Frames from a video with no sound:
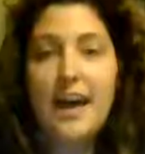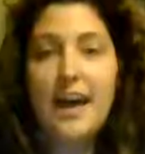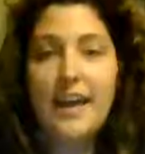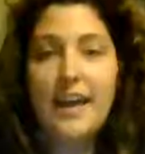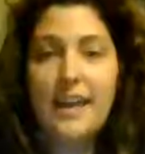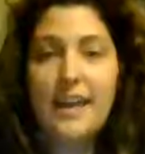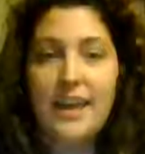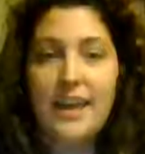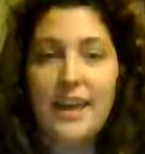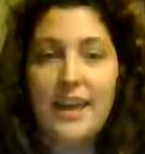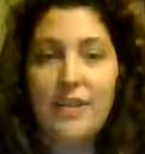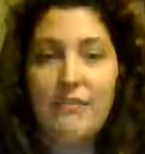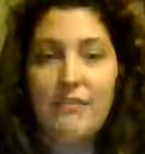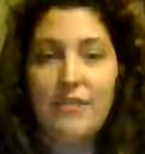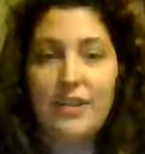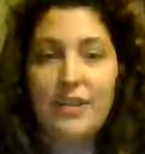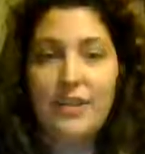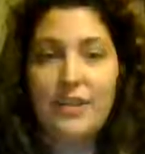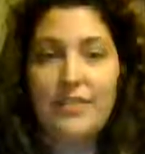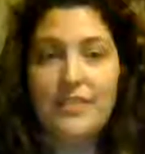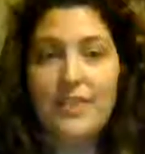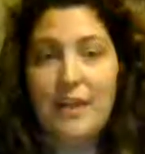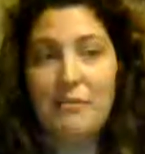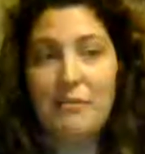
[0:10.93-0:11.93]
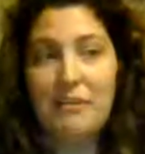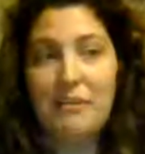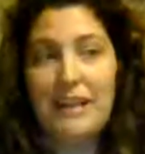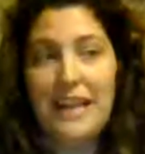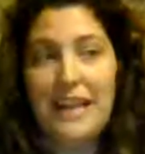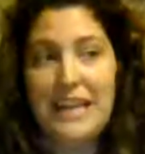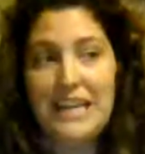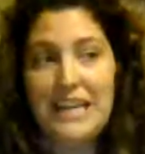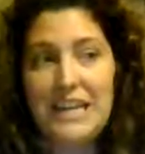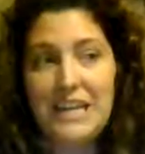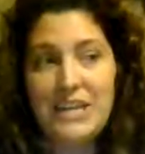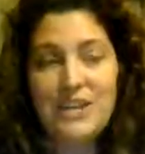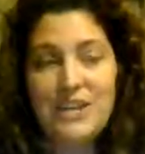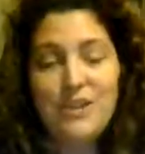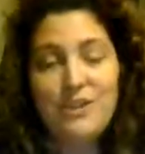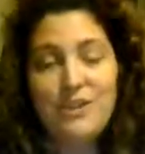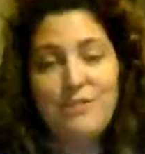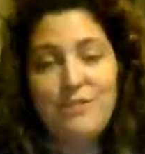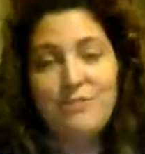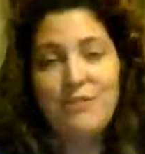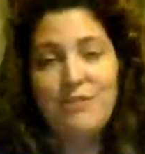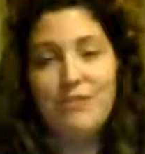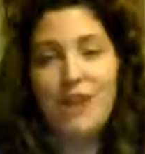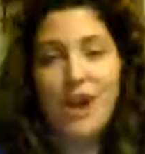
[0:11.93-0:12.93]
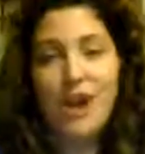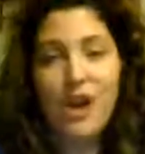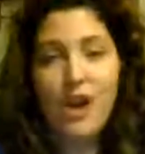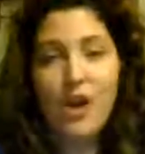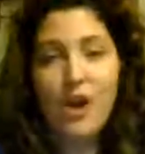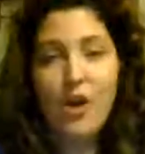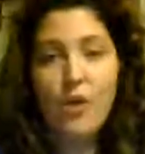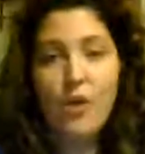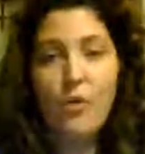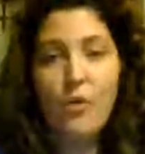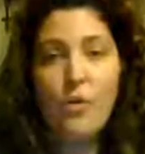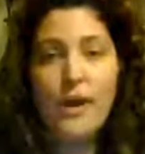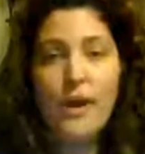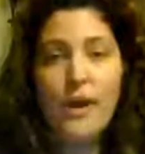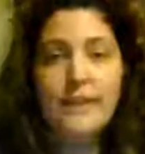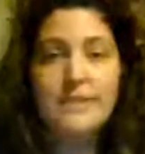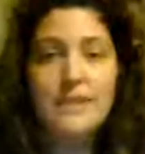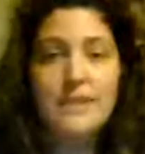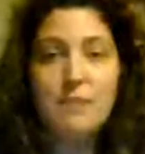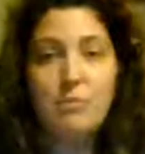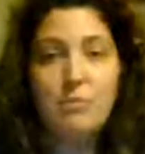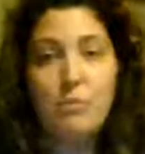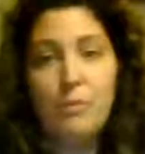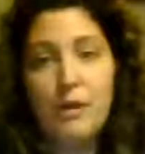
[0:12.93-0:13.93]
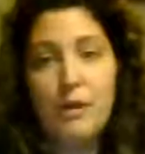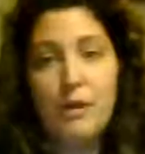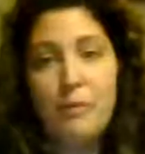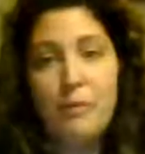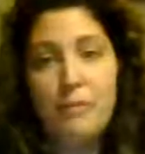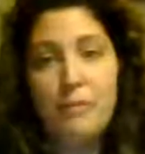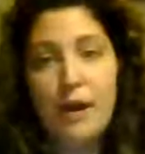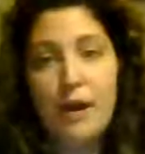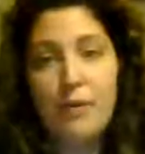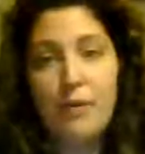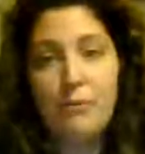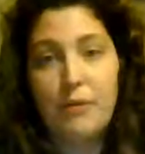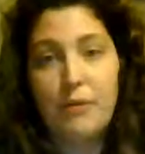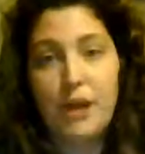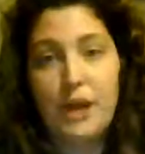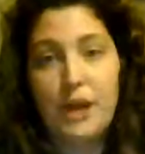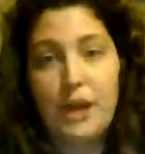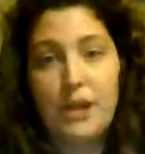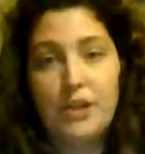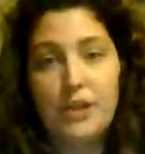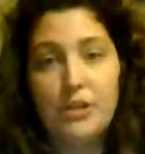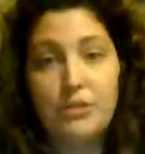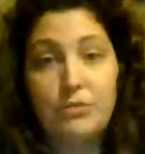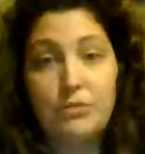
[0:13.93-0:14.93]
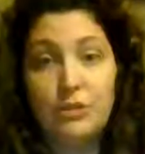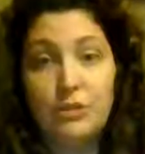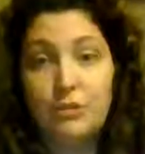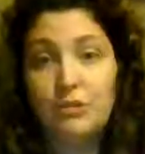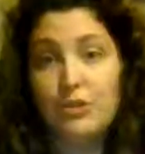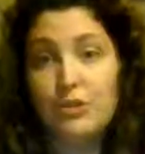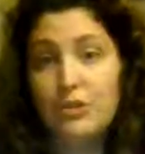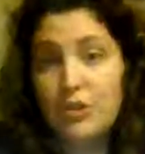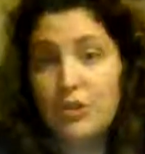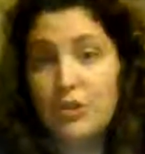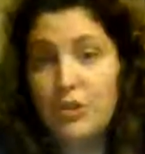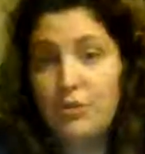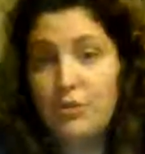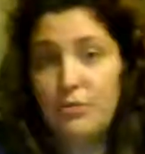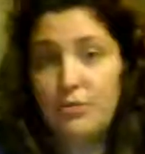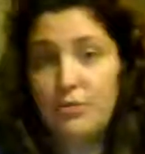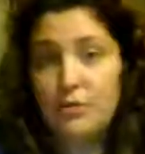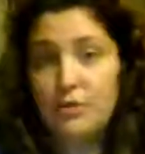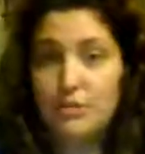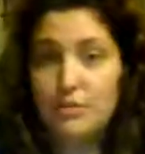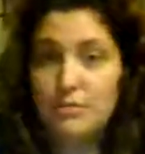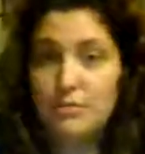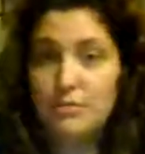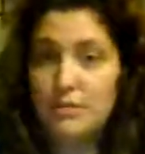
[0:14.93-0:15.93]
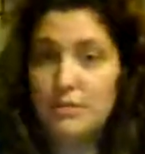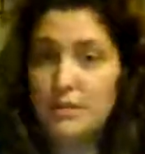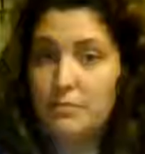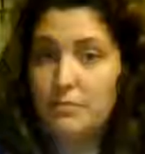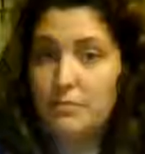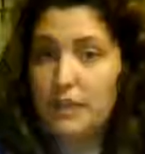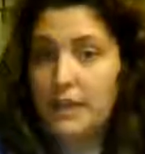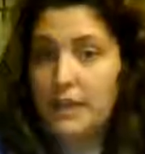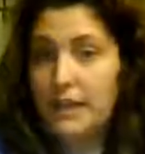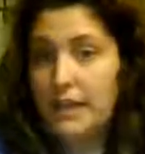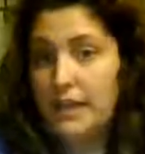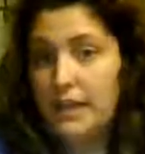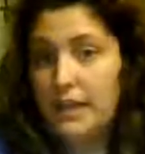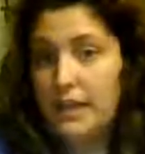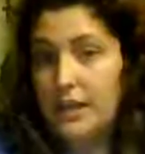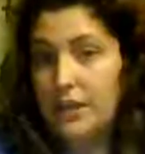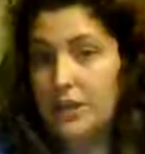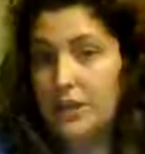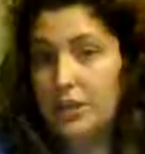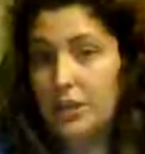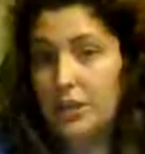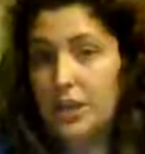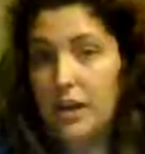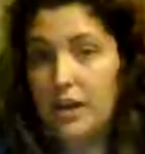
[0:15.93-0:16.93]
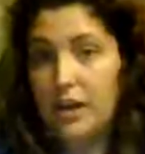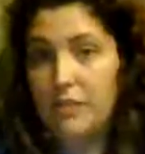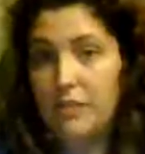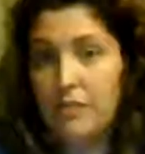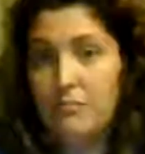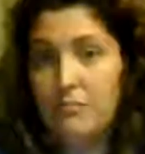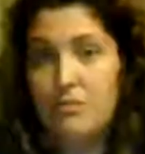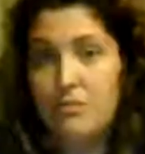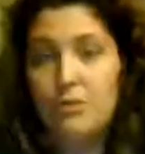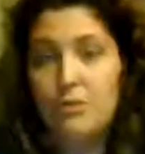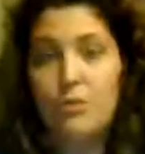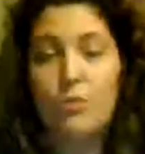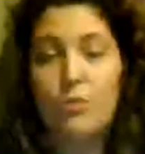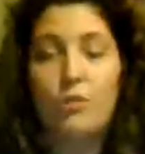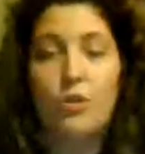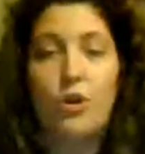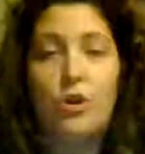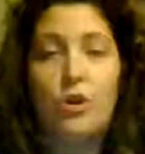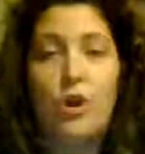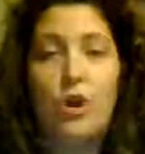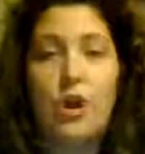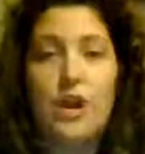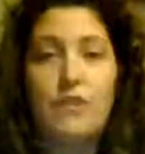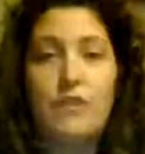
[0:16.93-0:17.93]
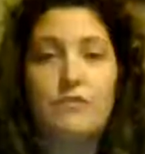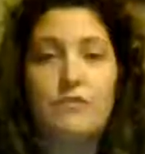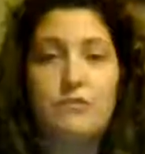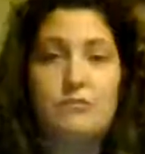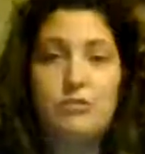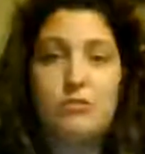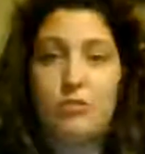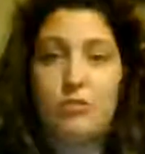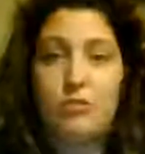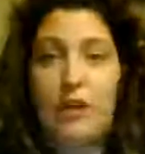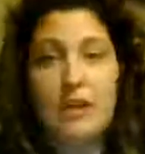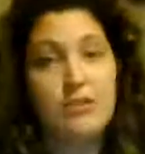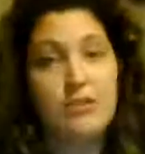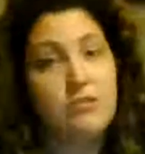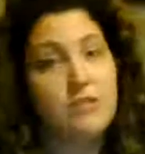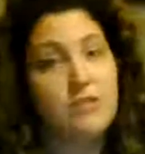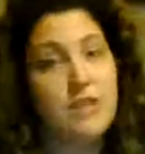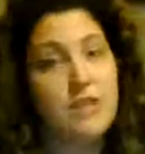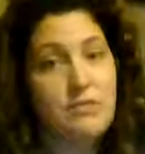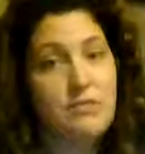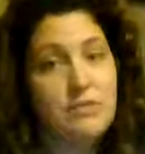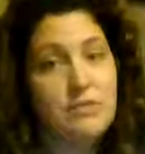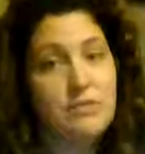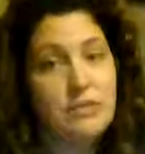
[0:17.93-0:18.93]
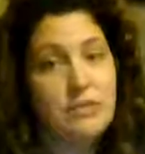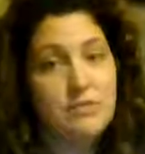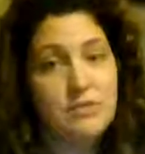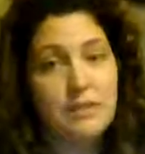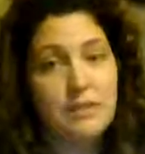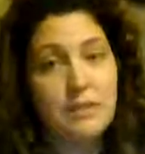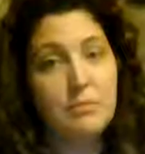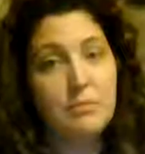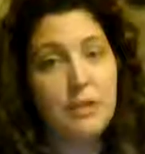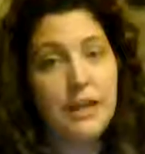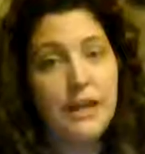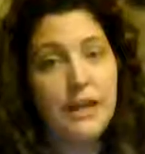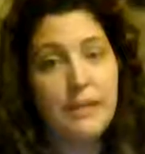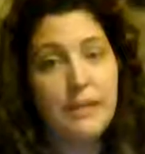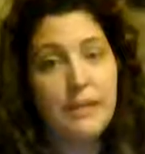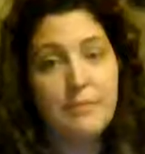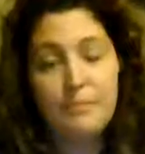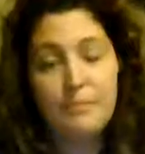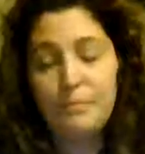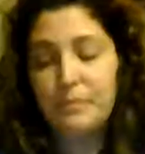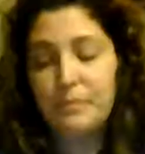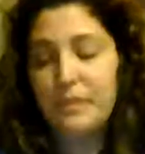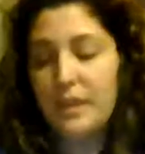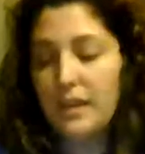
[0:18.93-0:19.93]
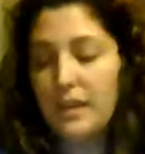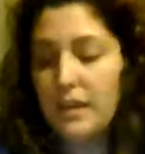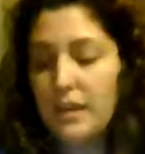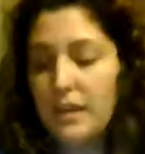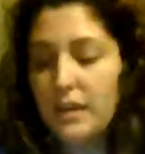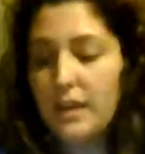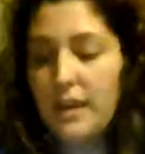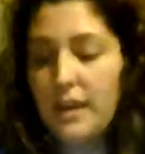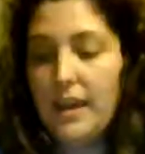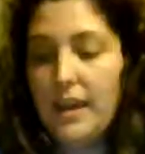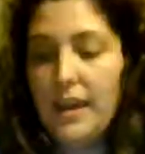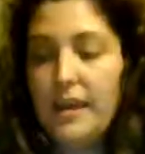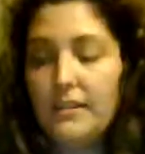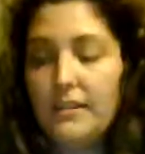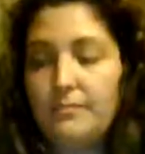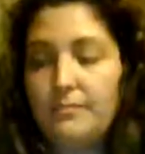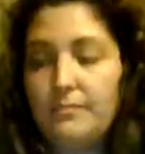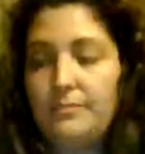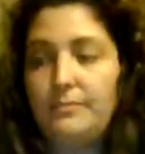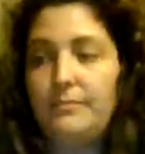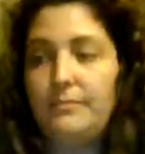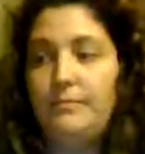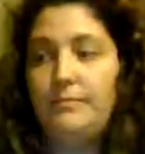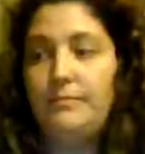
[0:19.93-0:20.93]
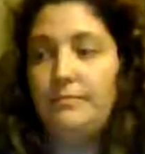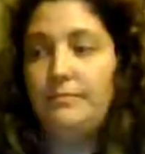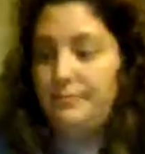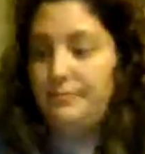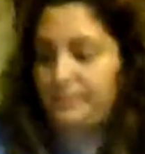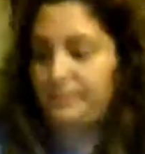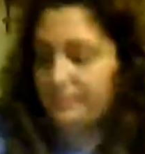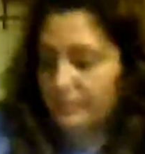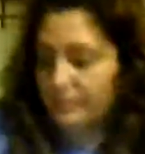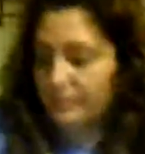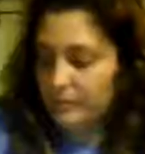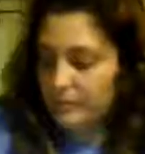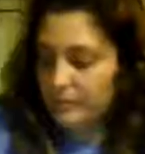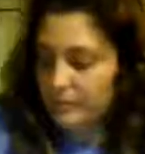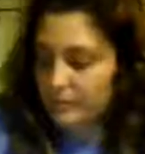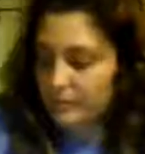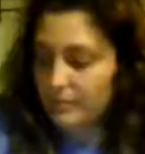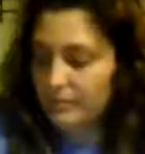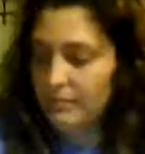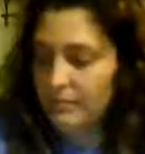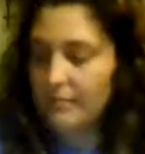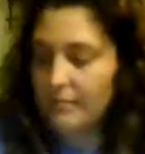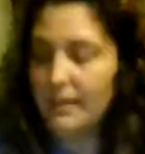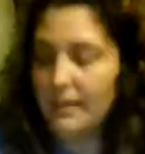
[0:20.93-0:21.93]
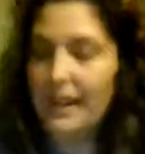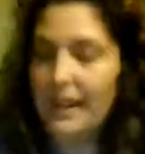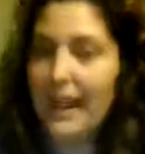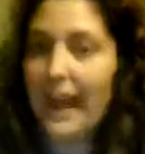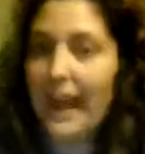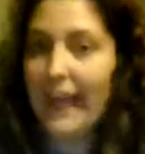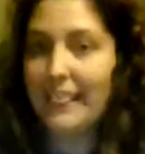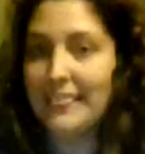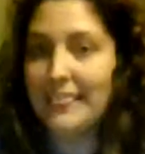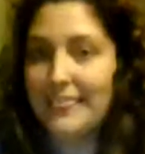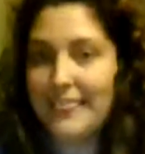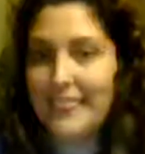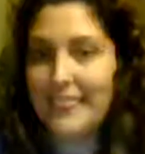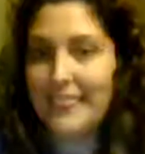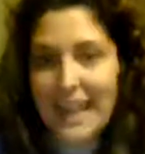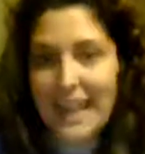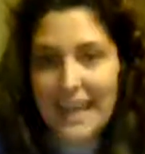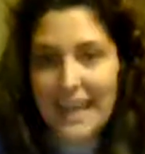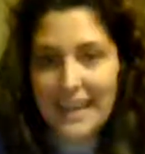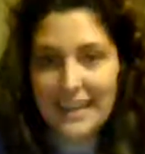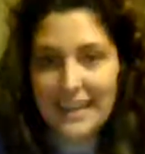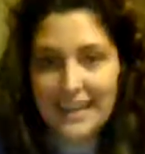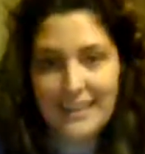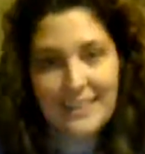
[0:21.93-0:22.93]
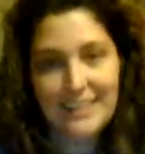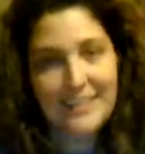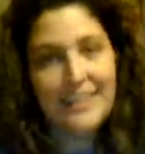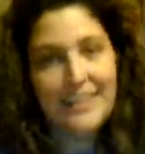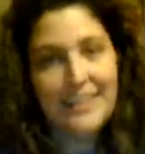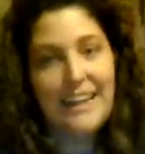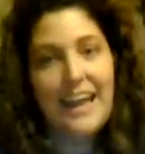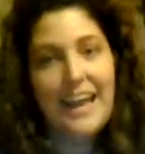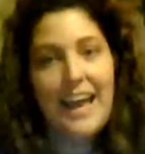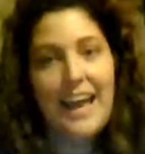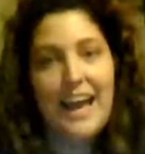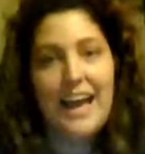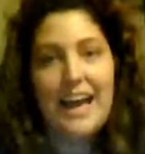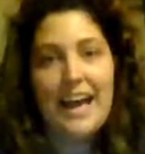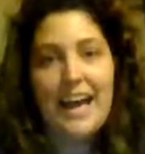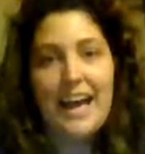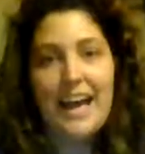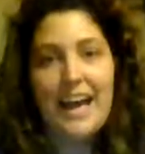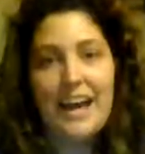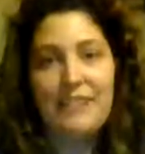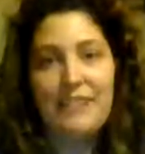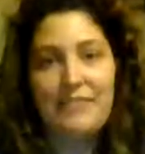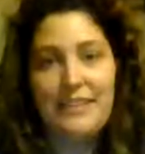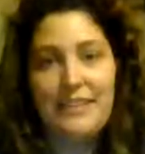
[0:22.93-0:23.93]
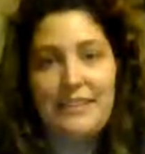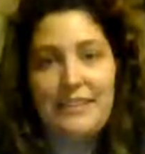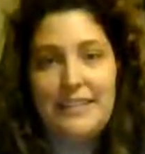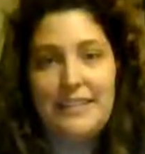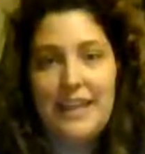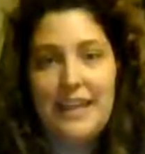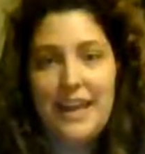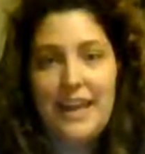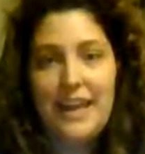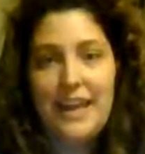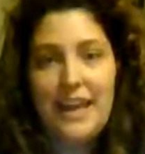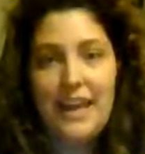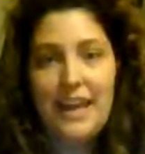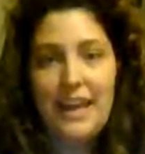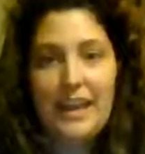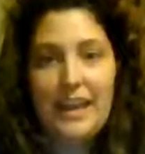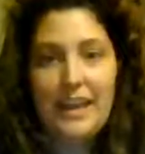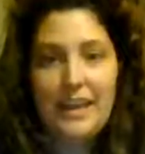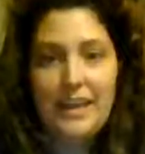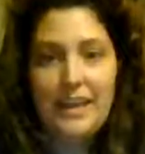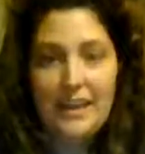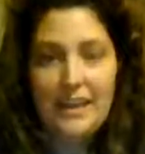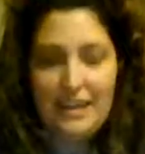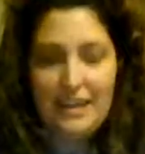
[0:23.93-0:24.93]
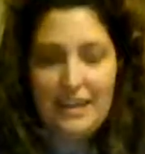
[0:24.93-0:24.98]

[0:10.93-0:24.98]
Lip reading: if they were like, ew, no, I'd say, well, what about when you lose a tooth? Do you see blood in your gums? Or if you scratch yourself, do you see blood? And then I would say,